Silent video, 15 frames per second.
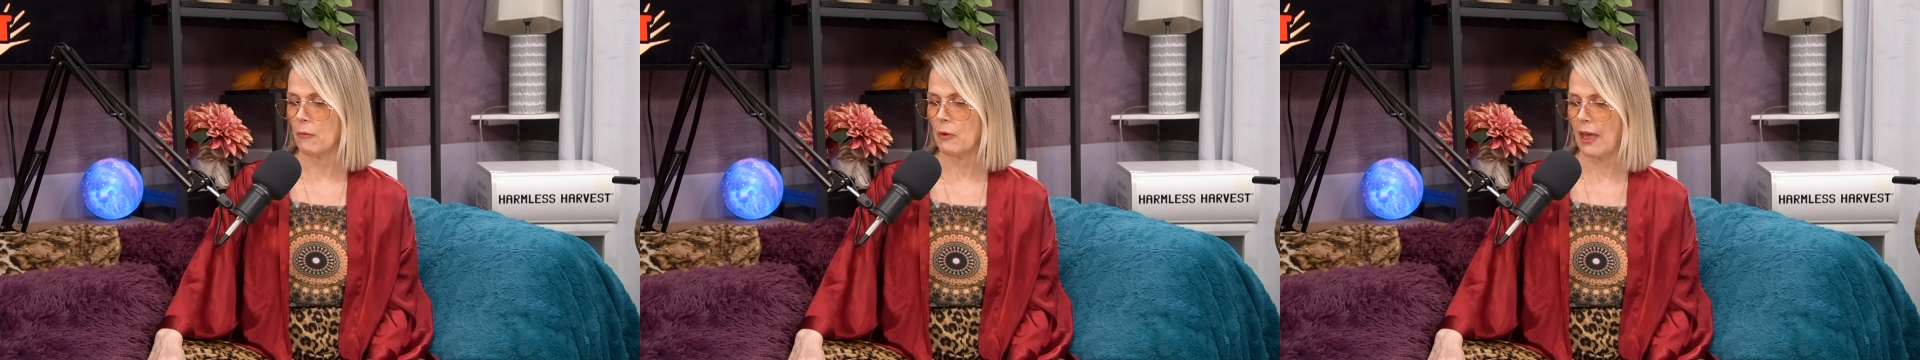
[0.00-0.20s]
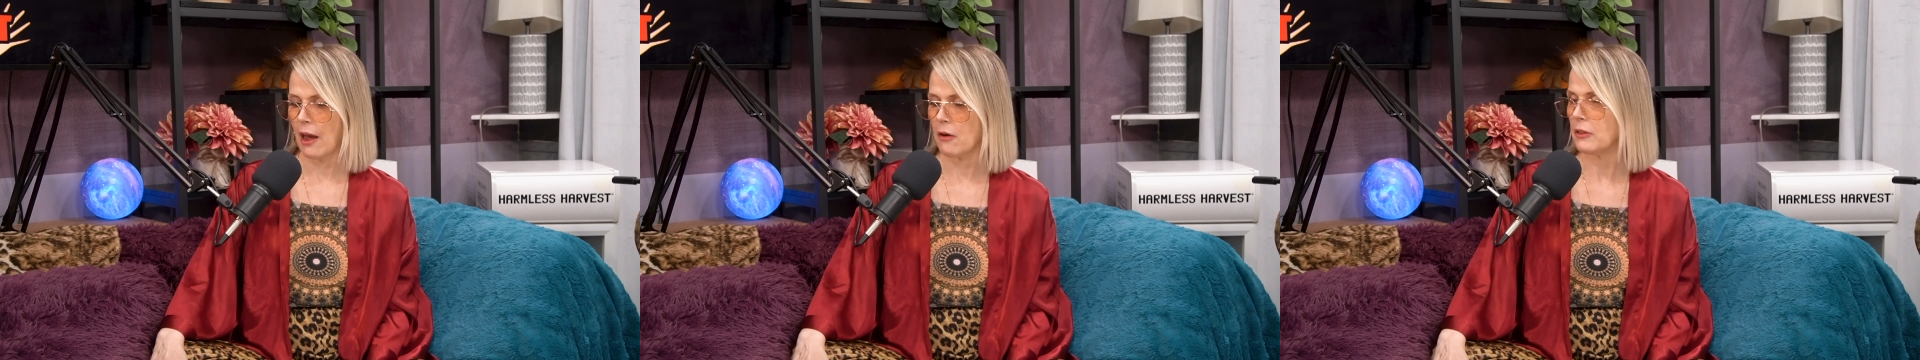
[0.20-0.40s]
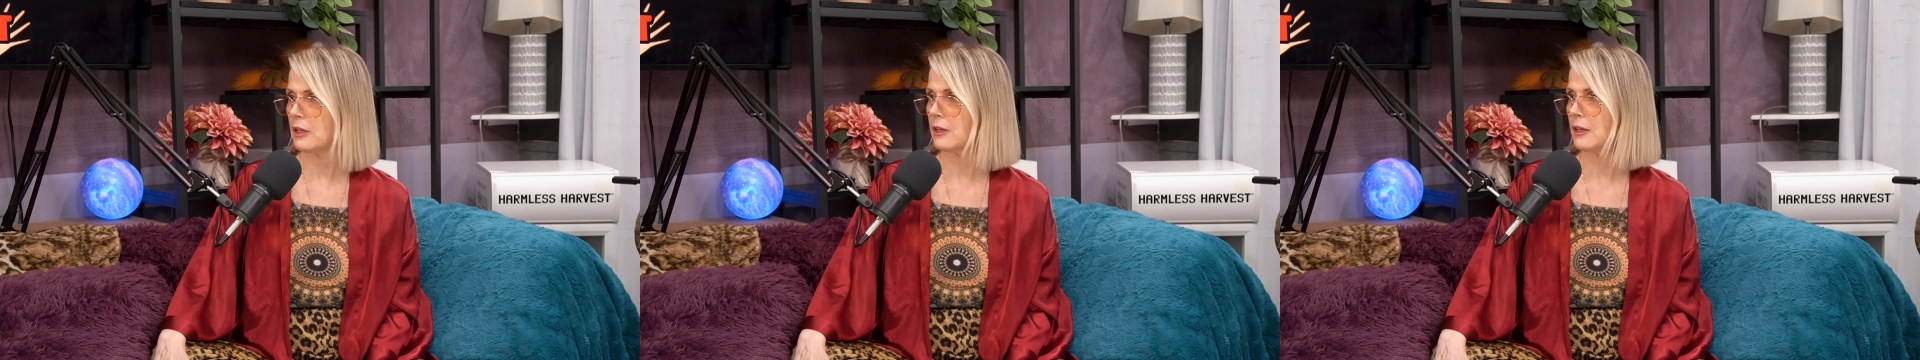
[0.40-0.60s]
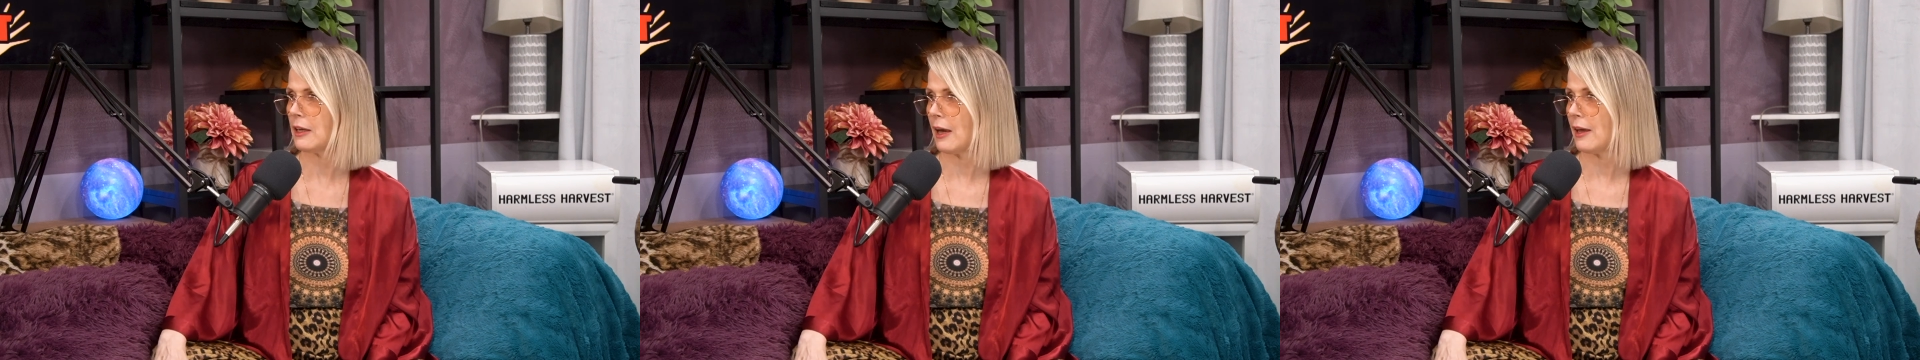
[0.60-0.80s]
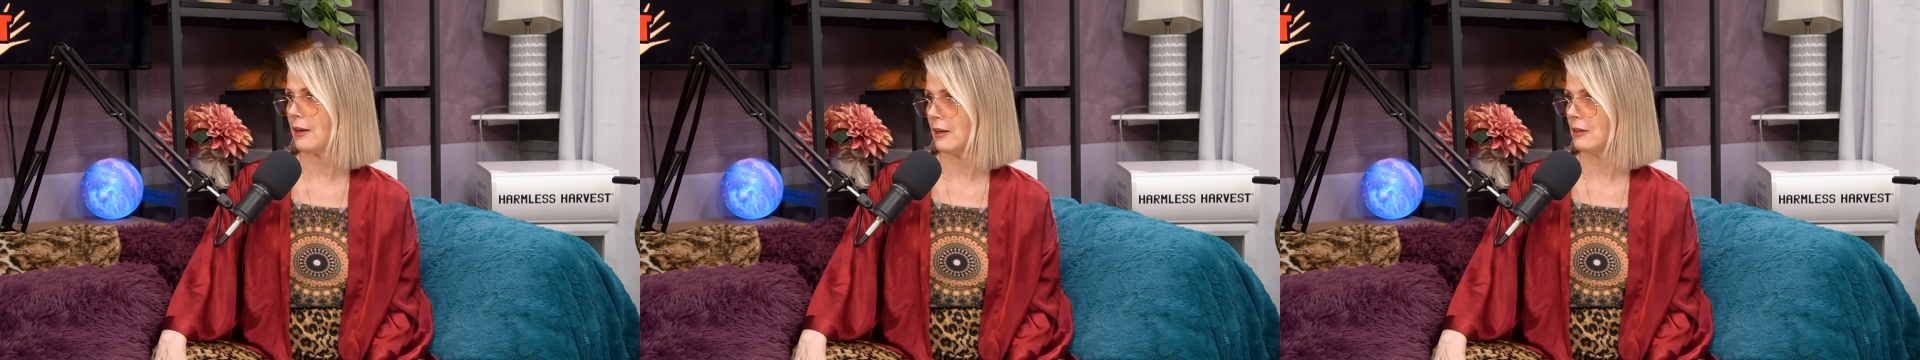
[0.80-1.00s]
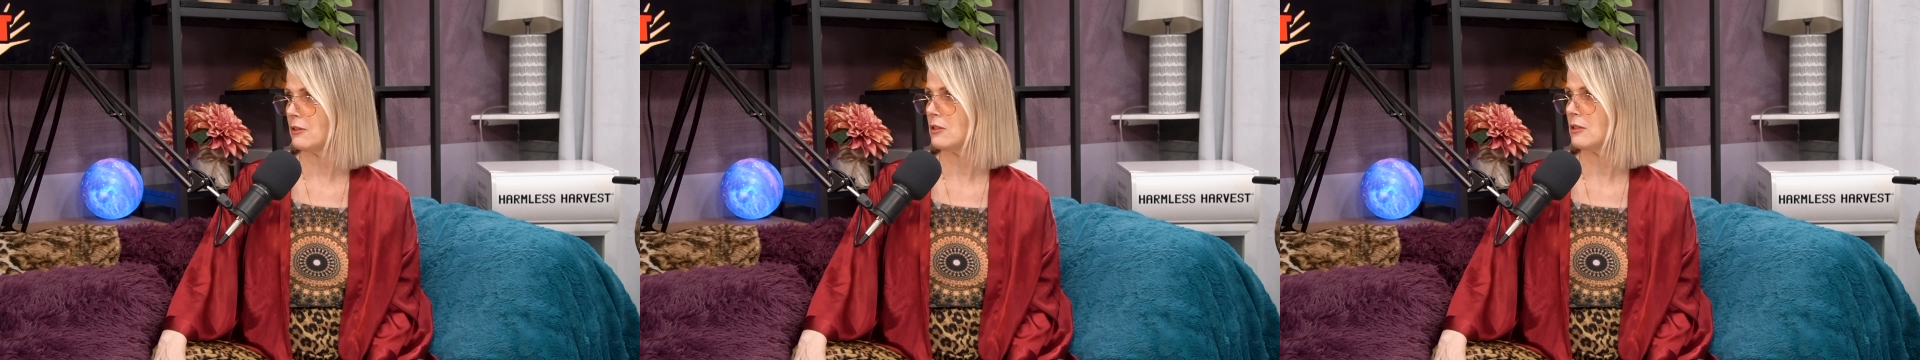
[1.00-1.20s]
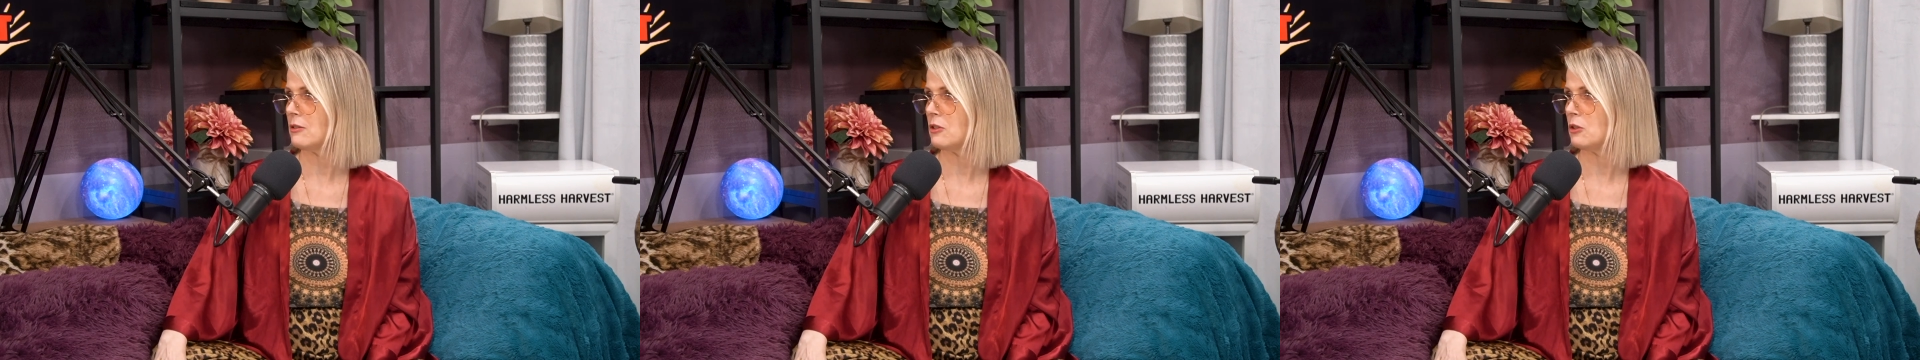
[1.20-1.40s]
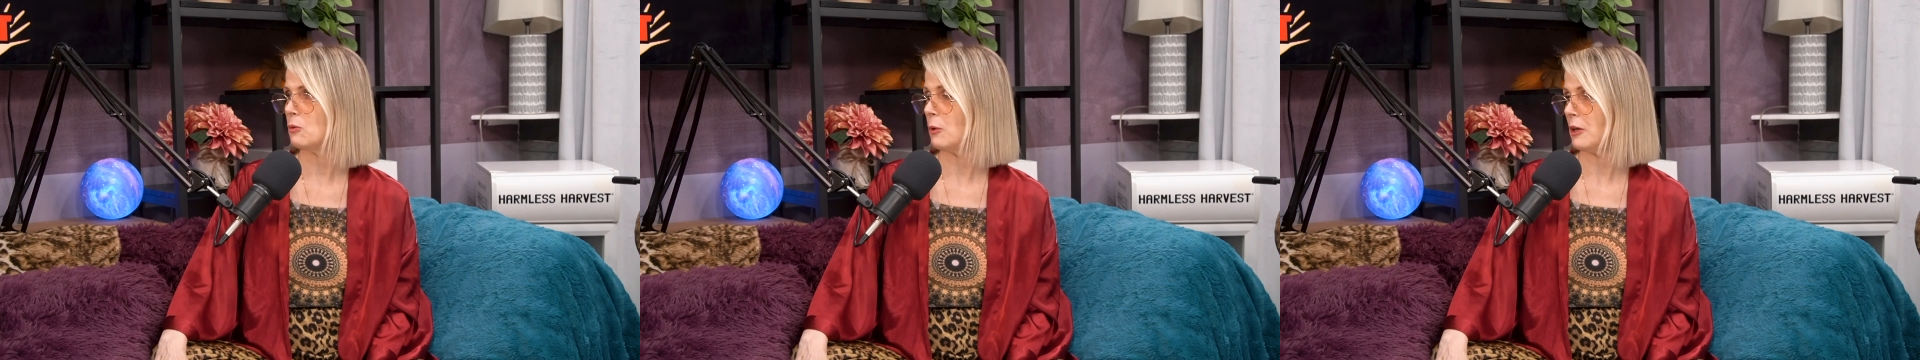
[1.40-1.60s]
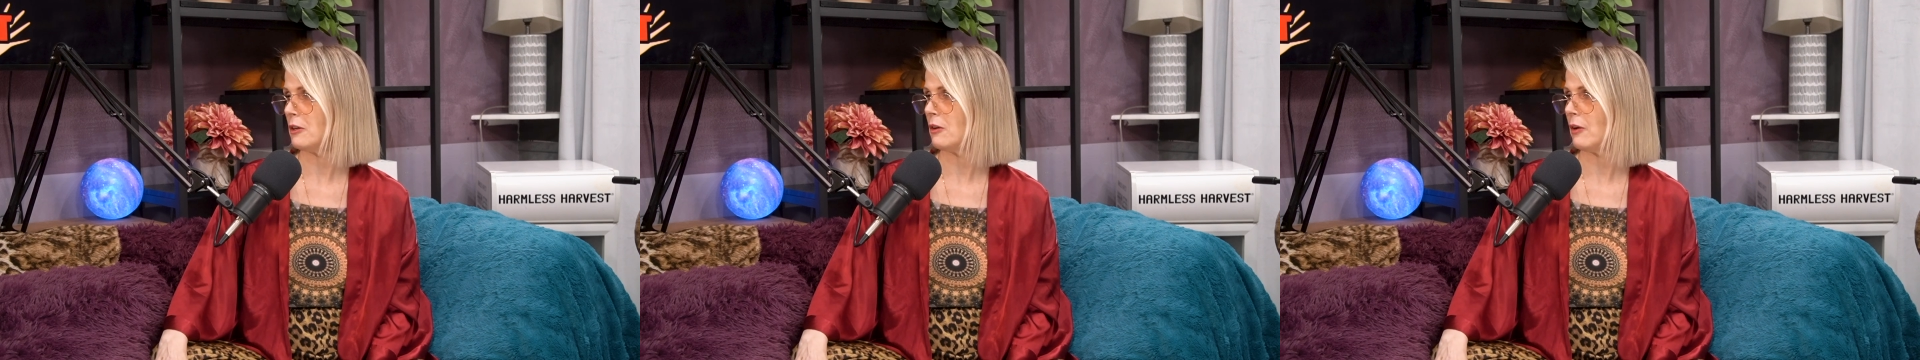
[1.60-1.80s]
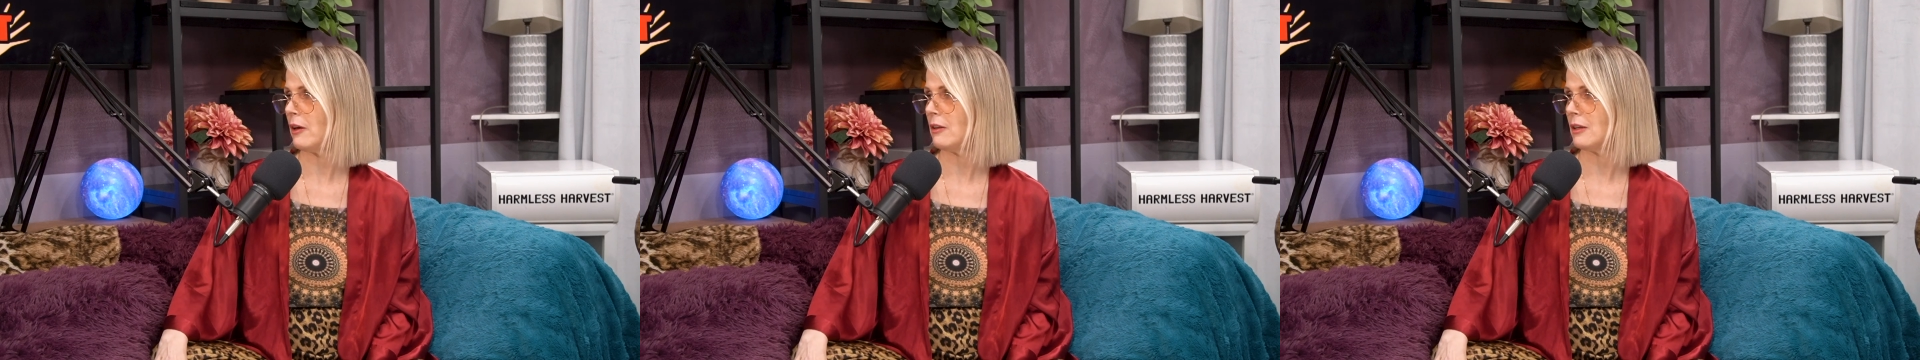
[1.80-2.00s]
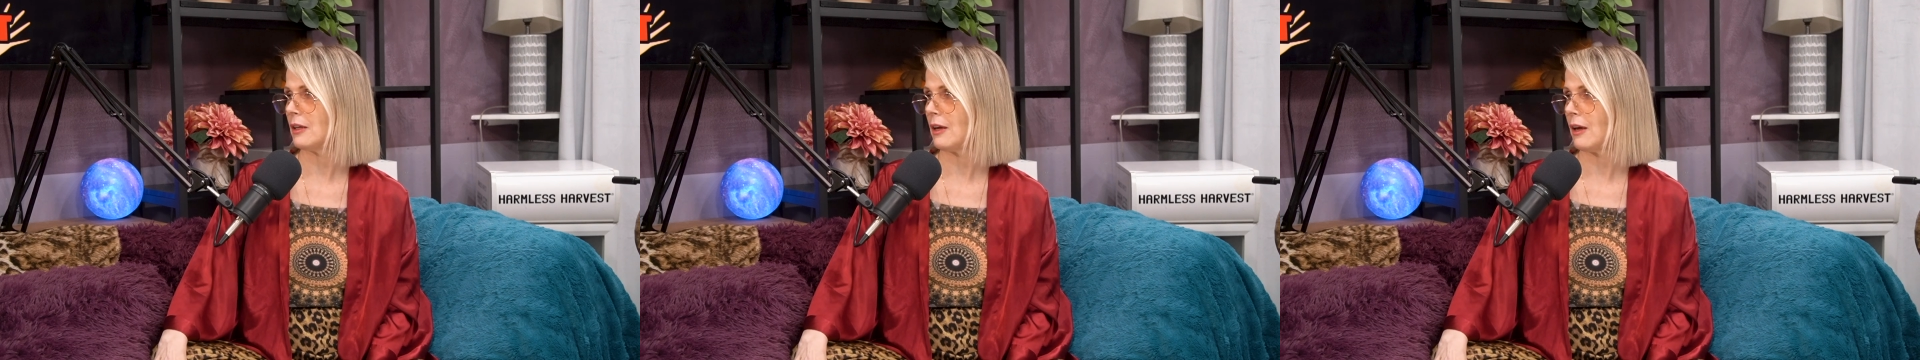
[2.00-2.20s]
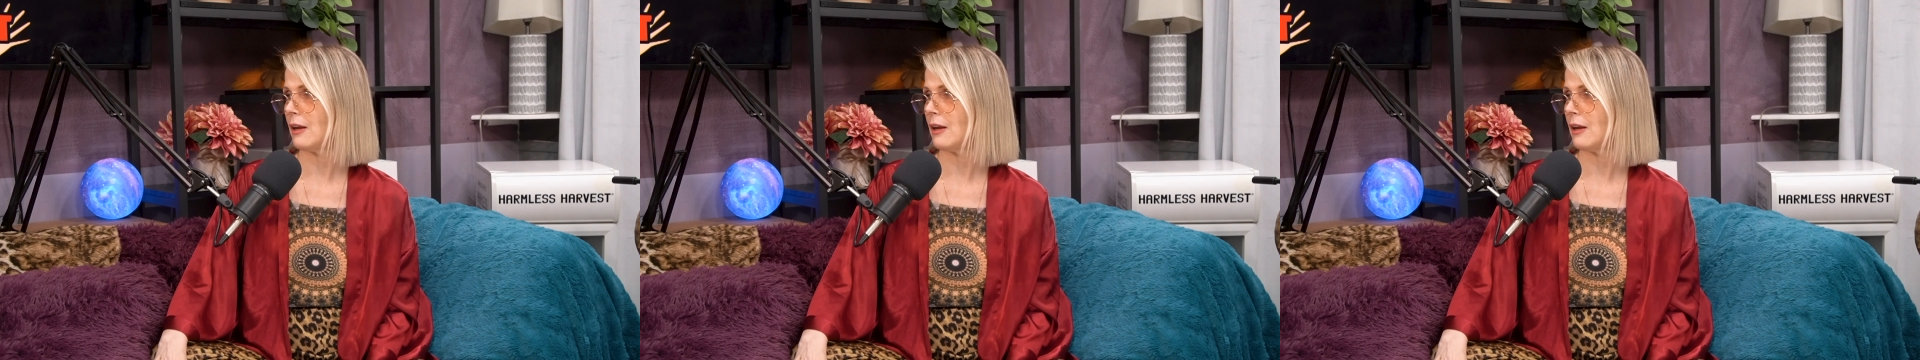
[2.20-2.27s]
How they get it? Do you want to know how they get